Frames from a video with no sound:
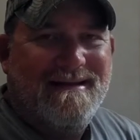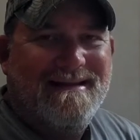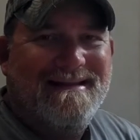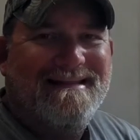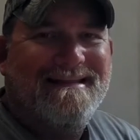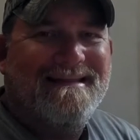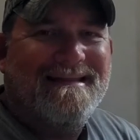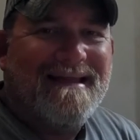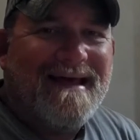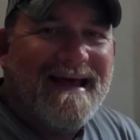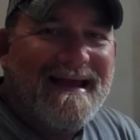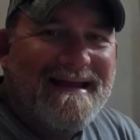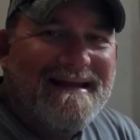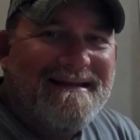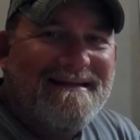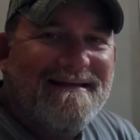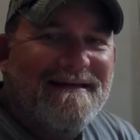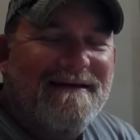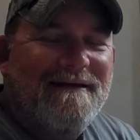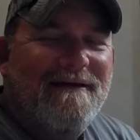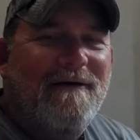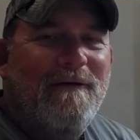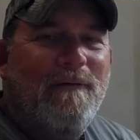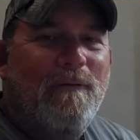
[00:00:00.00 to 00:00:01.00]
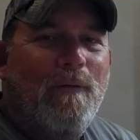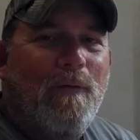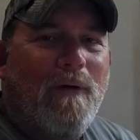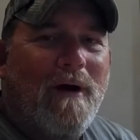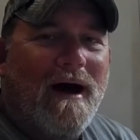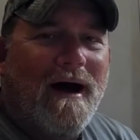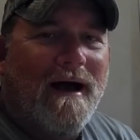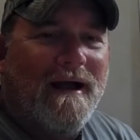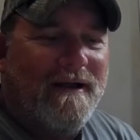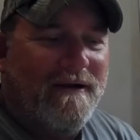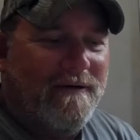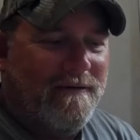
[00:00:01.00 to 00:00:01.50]
Light
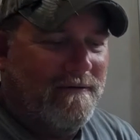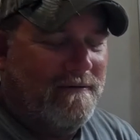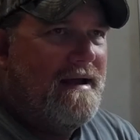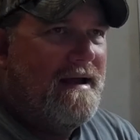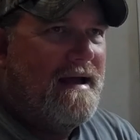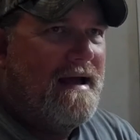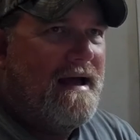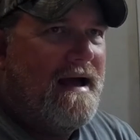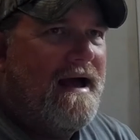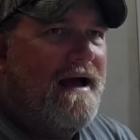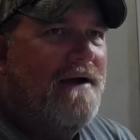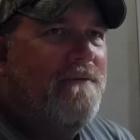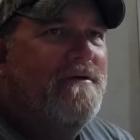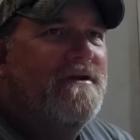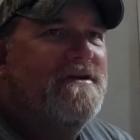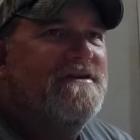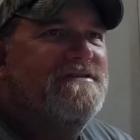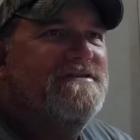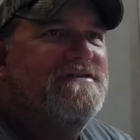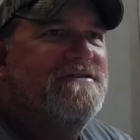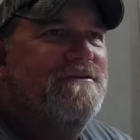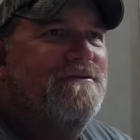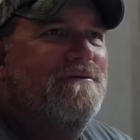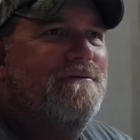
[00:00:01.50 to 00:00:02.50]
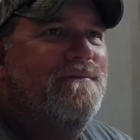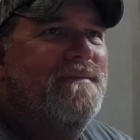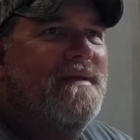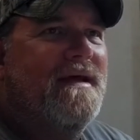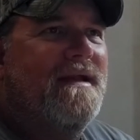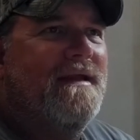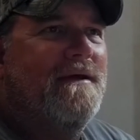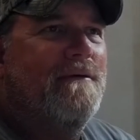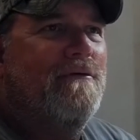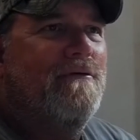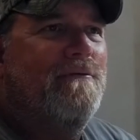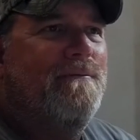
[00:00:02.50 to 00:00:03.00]
wire. I would assume
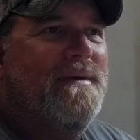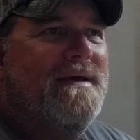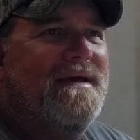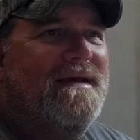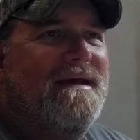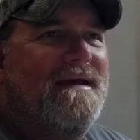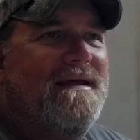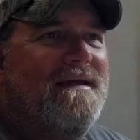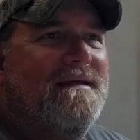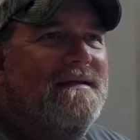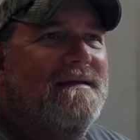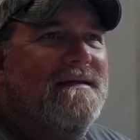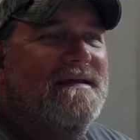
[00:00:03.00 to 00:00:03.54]
that it would be